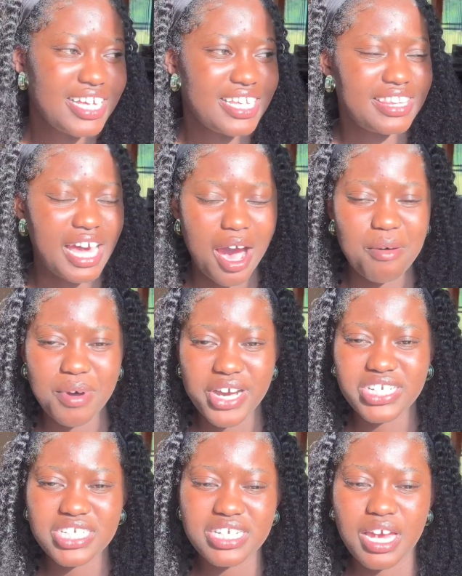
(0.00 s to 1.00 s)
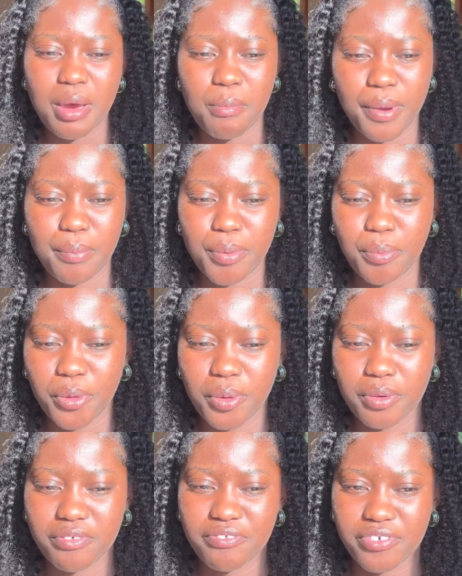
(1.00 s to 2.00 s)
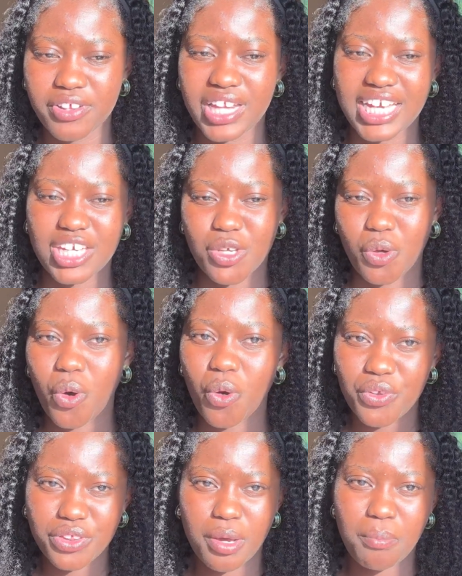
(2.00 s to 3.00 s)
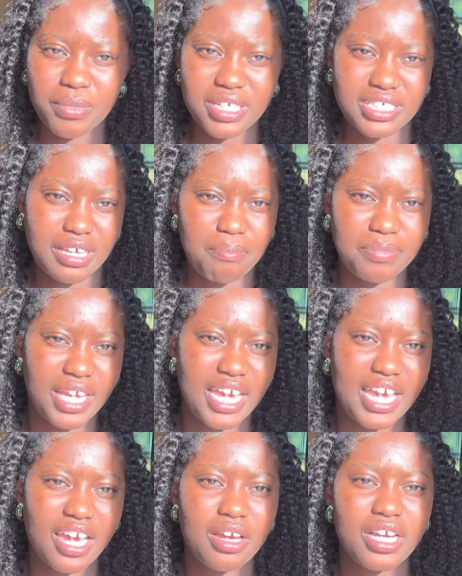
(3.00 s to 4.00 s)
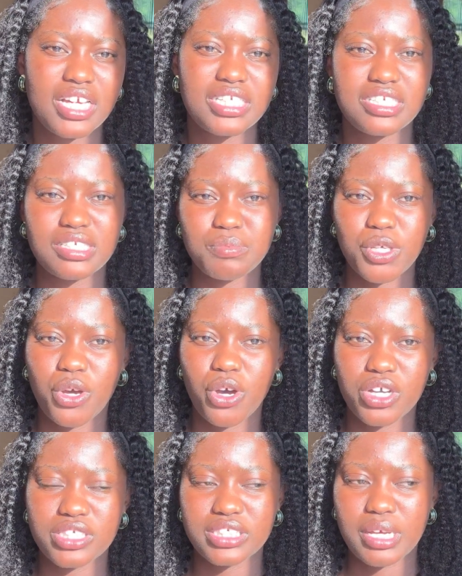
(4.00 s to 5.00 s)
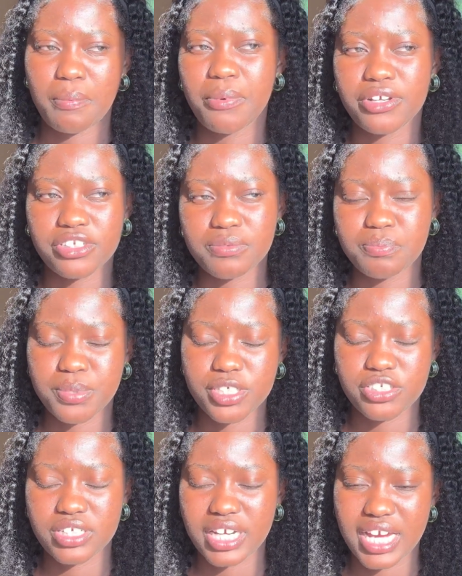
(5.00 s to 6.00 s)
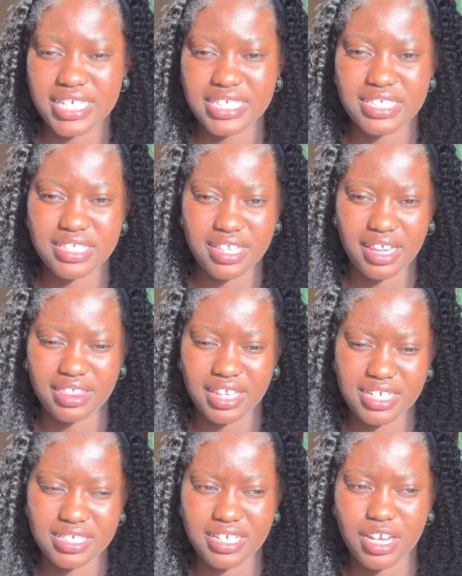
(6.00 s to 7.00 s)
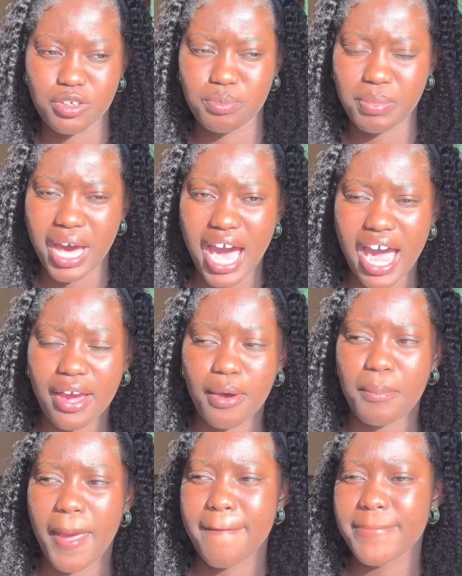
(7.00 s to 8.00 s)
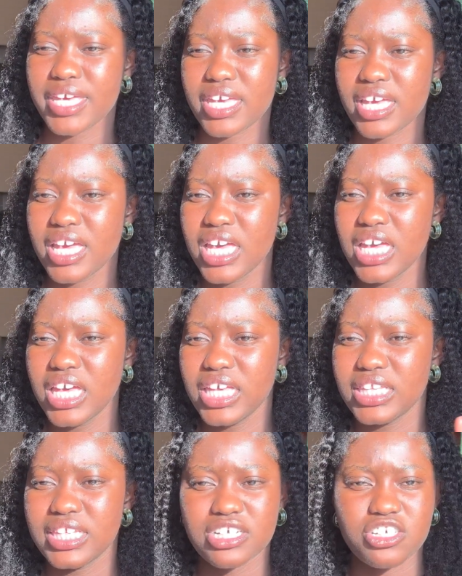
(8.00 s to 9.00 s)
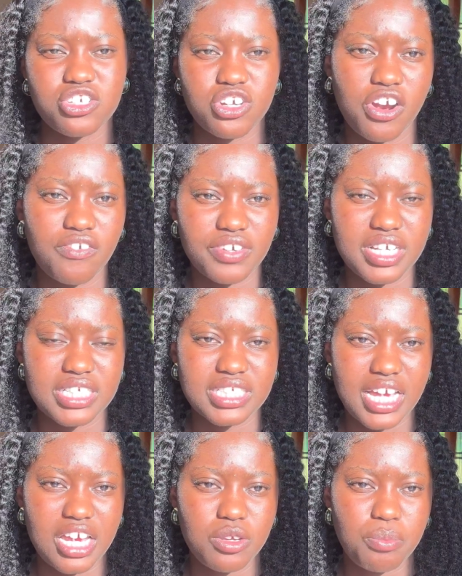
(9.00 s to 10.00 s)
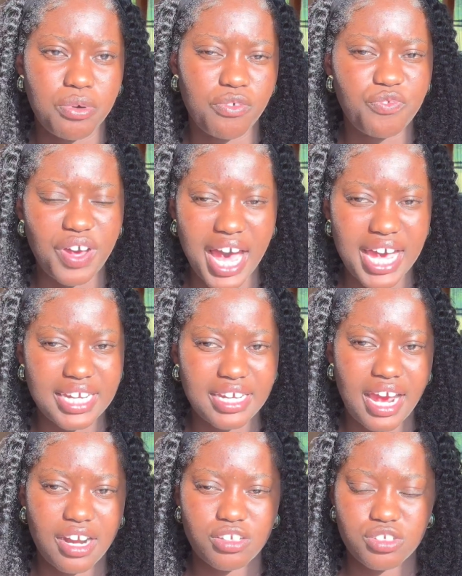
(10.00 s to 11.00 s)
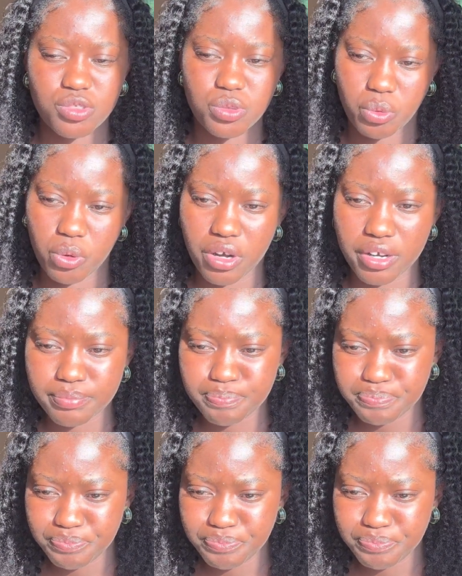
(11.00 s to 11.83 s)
that much. But people feel like you owe them something just because they patronize the things that you buy, or maybe the service that you provide at a store.